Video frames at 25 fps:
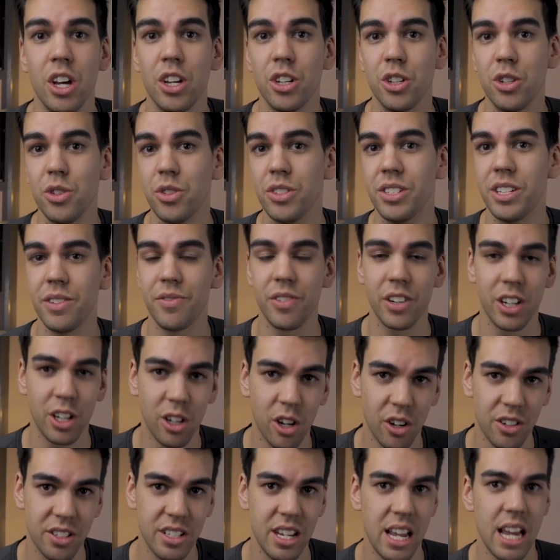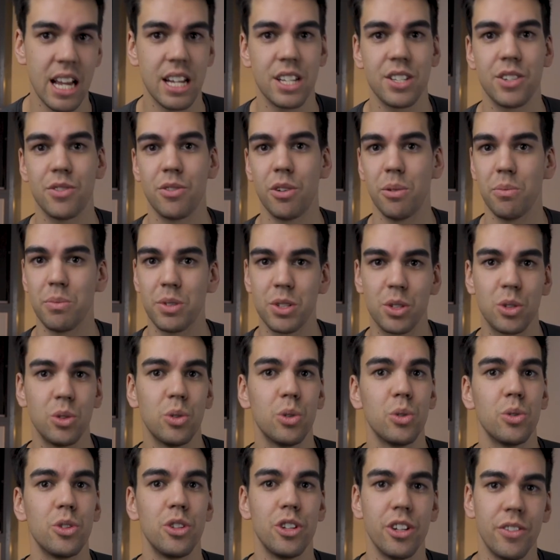Use different contexts from
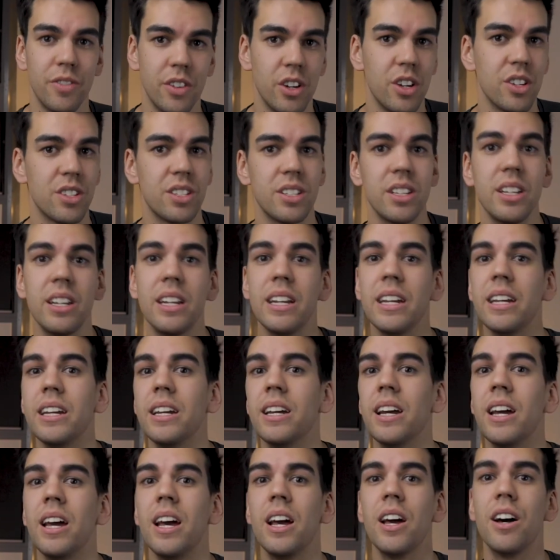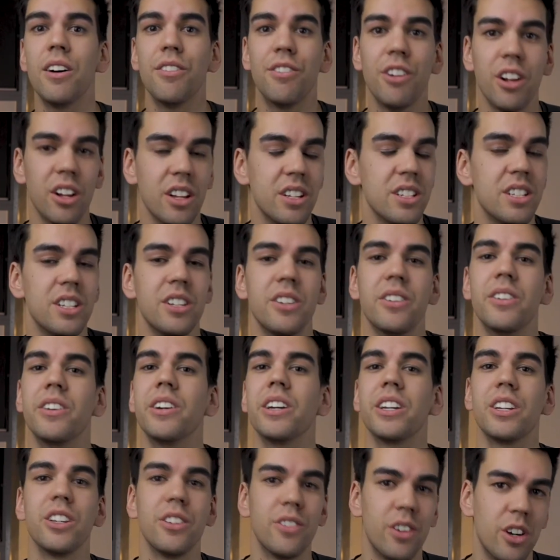school, university,
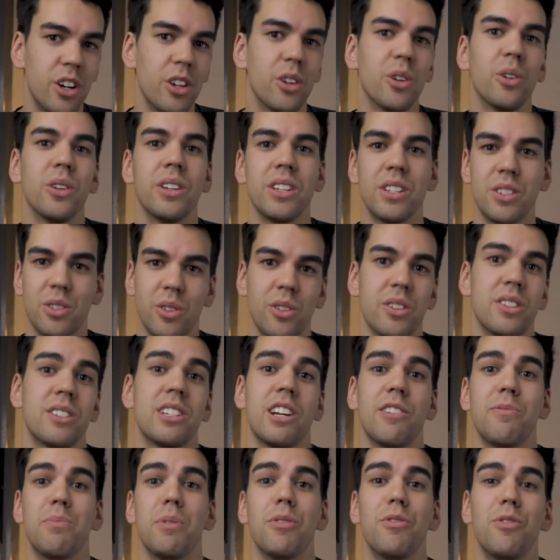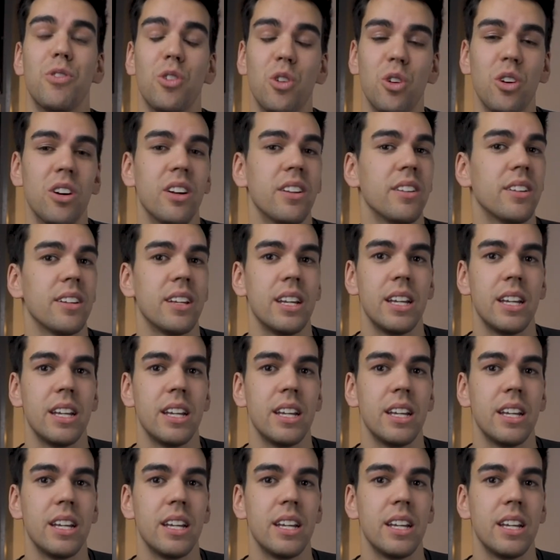volunteering. You've heard all this sort of stuff before.